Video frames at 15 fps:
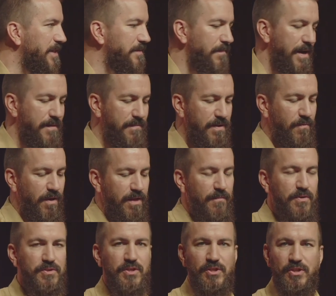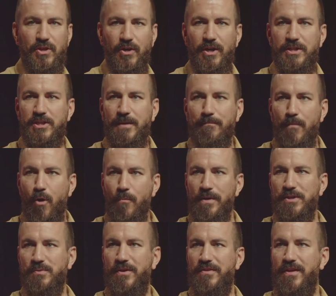this might be one of the most discouraging
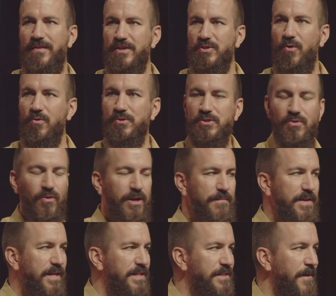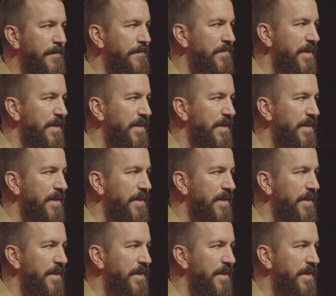moments within this whole story because,